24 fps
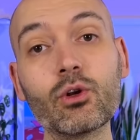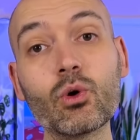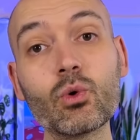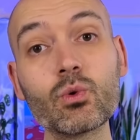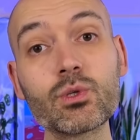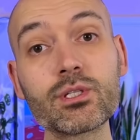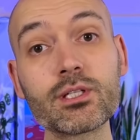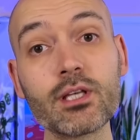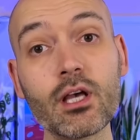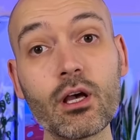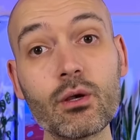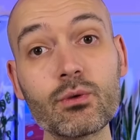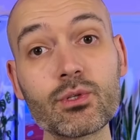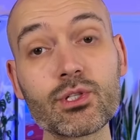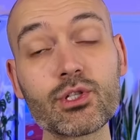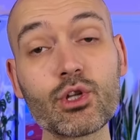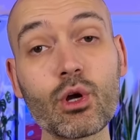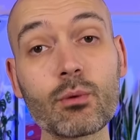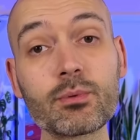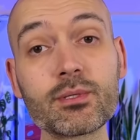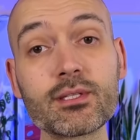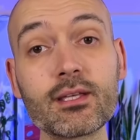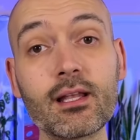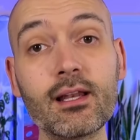also
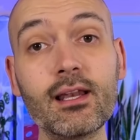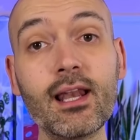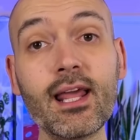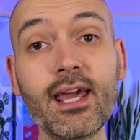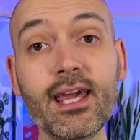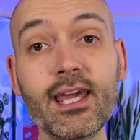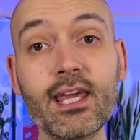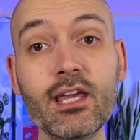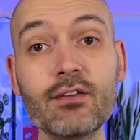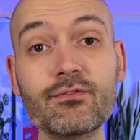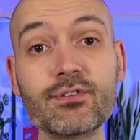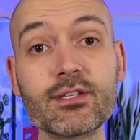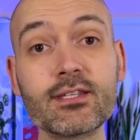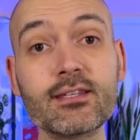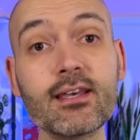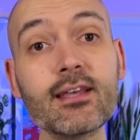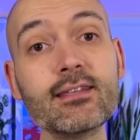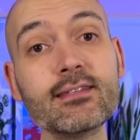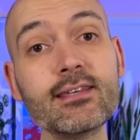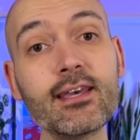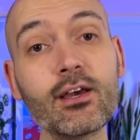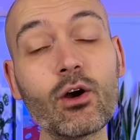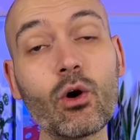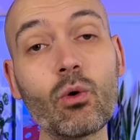stops the leaves
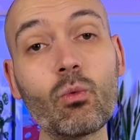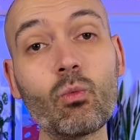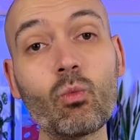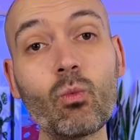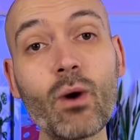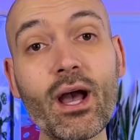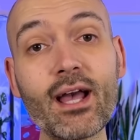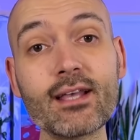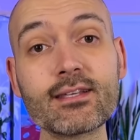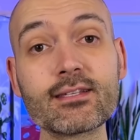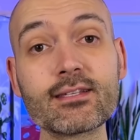sitting on wet